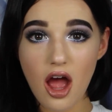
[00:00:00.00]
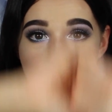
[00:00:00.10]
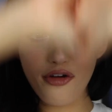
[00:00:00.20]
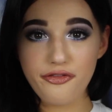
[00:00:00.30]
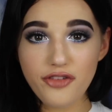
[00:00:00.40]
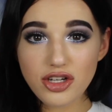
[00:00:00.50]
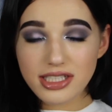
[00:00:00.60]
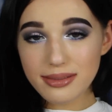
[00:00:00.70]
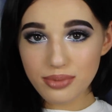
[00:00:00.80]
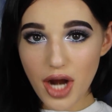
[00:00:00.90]
of
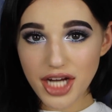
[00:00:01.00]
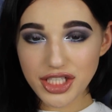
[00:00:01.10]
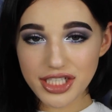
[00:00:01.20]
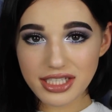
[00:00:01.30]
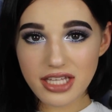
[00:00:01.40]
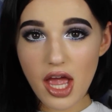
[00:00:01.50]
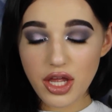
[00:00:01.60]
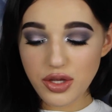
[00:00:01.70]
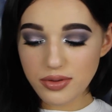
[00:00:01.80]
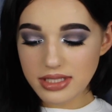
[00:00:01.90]
first impressions
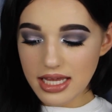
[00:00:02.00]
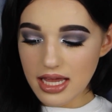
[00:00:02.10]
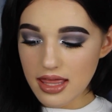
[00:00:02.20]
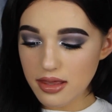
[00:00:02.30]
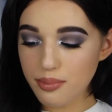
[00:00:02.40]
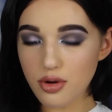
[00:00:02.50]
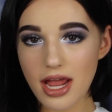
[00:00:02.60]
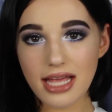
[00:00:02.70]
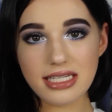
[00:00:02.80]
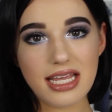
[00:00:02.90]
using the
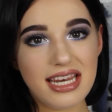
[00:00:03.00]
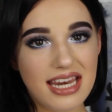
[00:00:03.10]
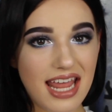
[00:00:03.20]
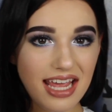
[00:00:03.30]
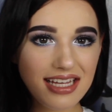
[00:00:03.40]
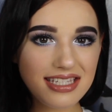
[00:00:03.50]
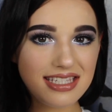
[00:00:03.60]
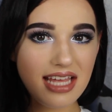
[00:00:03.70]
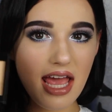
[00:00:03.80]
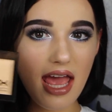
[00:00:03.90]
brand NYX.